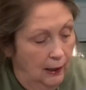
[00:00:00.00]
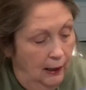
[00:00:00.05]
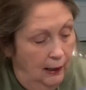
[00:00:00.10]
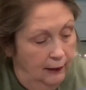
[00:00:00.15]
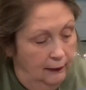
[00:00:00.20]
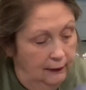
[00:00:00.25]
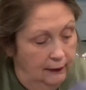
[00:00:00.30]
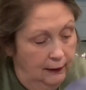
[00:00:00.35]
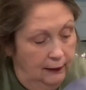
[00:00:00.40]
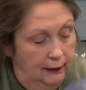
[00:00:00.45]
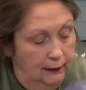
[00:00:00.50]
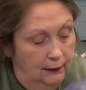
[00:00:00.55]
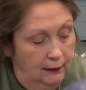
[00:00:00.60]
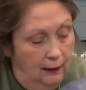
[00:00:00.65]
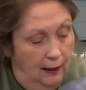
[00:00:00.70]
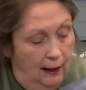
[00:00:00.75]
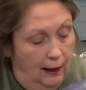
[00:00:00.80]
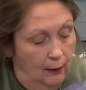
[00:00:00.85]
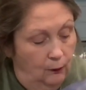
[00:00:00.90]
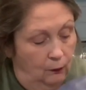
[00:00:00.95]
And then
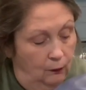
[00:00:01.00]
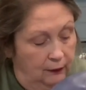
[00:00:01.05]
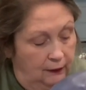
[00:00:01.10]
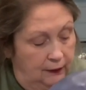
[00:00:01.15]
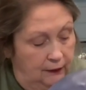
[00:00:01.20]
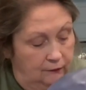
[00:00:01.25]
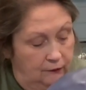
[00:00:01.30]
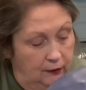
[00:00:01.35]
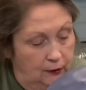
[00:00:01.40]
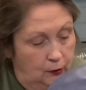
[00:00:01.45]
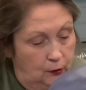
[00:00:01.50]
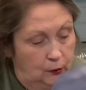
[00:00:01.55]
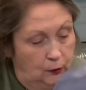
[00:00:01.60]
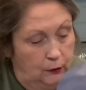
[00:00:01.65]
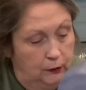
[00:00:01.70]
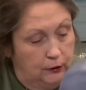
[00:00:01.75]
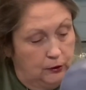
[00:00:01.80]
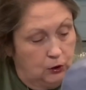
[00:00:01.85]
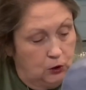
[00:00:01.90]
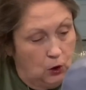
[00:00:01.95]
I will give it a
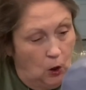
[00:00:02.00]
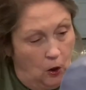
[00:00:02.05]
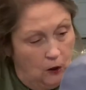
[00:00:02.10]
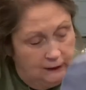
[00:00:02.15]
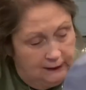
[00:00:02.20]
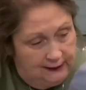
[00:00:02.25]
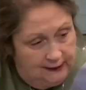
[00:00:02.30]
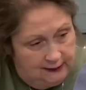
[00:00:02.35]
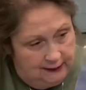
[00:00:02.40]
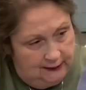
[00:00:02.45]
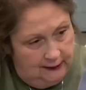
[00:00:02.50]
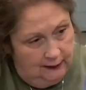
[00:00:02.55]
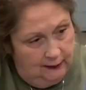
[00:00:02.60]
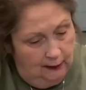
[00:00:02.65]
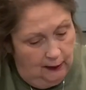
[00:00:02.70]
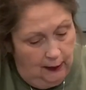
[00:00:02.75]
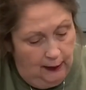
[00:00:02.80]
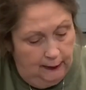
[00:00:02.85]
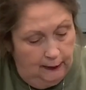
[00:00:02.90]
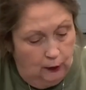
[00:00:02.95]
good toss
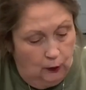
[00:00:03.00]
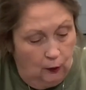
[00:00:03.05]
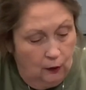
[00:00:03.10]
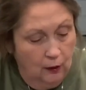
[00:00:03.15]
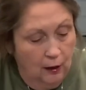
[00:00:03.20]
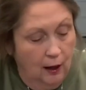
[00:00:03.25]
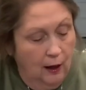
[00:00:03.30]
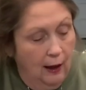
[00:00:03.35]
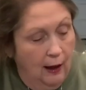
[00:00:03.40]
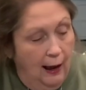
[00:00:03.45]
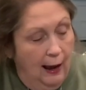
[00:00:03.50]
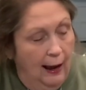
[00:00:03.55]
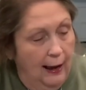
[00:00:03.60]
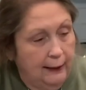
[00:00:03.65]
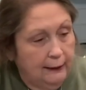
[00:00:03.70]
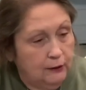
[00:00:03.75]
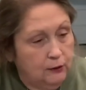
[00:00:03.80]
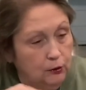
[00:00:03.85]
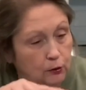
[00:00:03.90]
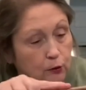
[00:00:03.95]
again later. I
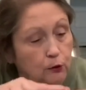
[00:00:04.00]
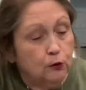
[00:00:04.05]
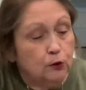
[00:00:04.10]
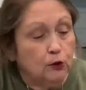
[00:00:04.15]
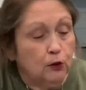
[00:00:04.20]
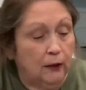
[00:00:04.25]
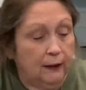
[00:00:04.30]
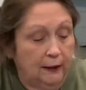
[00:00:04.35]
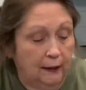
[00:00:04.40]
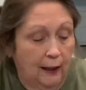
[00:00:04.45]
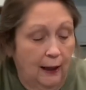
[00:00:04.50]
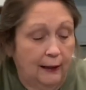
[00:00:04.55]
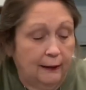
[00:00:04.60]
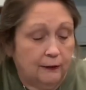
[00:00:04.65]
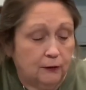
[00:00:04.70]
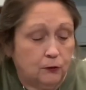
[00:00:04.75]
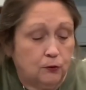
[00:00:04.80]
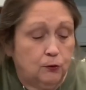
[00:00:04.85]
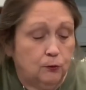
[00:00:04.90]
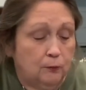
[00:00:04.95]
usually
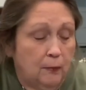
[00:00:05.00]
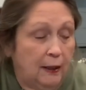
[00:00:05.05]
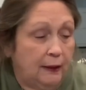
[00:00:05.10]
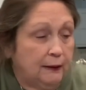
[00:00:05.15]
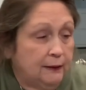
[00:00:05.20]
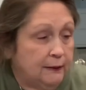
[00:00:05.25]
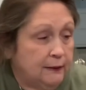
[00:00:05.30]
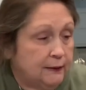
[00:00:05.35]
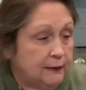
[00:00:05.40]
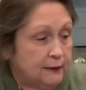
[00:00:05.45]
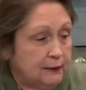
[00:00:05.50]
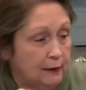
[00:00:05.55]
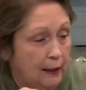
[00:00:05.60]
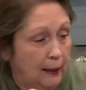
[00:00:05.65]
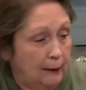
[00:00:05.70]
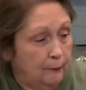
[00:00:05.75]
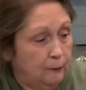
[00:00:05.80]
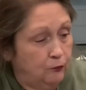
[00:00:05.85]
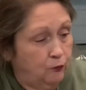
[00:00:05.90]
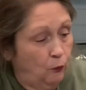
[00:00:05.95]
like to make this the
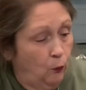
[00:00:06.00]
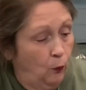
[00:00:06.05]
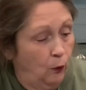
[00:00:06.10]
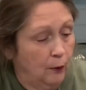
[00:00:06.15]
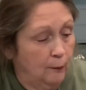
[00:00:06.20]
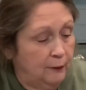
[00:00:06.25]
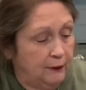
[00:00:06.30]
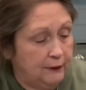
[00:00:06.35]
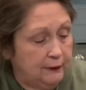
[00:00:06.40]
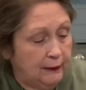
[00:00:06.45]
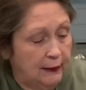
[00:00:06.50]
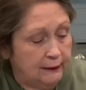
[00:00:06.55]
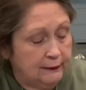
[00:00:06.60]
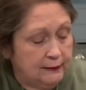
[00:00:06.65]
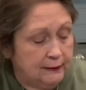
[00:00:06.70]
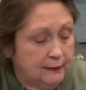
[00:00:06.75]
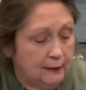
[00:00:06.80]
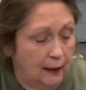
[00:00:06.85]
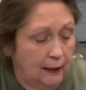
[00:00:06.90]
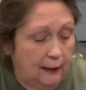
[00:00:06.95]
night before, but
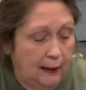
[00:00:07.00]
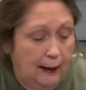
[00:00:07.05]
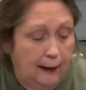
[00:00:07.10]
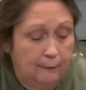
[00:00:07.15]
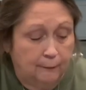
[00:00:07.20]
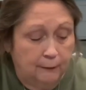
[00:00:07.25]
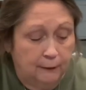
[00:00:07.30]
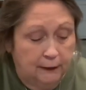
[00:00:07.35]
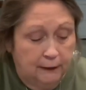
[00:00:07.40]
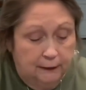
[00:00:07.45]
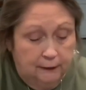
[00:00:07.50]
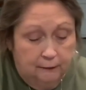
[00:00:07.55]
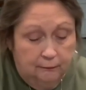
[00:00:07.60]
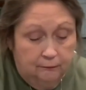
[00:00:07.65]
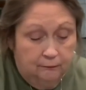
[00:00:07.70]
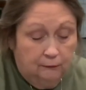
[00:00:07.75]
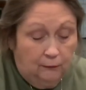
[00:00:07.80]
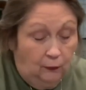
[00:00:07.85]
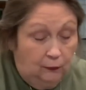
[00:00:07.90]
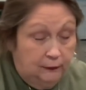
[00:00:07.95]
that's not happening,
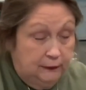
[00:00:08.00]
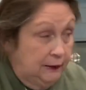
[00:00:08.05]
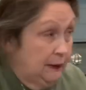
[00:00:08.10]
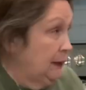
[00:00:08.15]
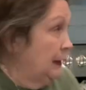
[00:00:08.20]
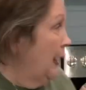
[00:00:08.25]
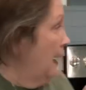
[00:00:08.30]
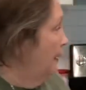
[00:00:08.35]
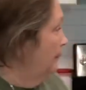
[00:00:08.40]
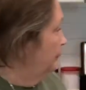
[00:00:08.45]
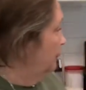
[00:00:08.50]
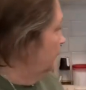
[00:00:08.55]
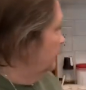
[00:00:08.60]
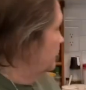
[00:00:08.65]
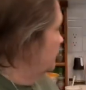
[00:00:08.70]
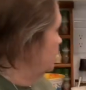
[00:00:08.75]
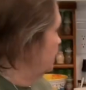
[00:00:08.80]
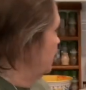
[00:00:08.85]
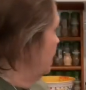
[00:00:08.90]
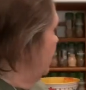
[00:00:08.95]
or didn't happen
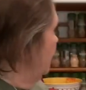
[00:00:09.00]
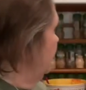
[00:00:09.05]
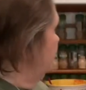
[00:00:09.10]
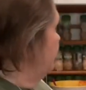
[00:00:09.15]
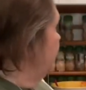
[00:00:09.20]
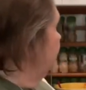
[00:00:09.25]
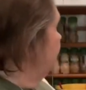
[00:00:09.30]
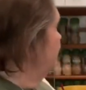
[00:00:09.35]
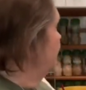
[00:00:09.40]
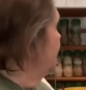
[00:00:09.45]
today.